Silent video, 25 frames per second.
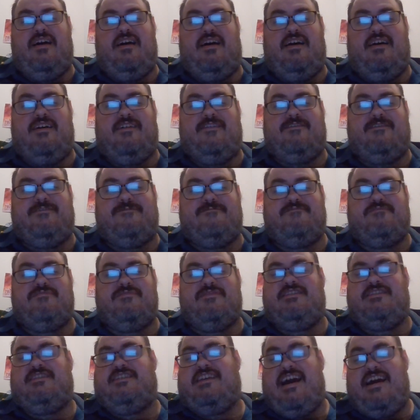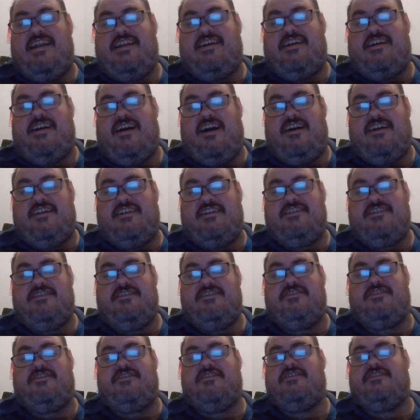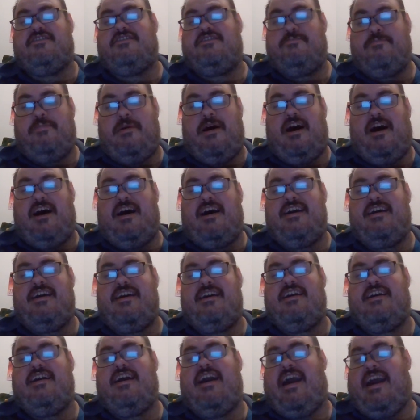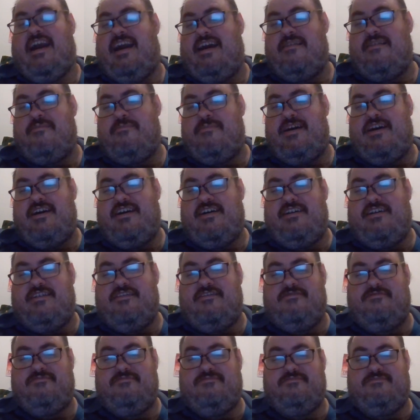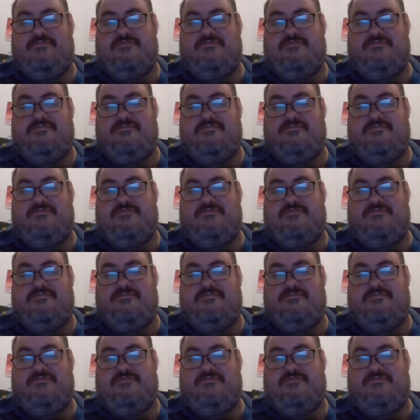uh, Danny Collins, Spy, Ant Man,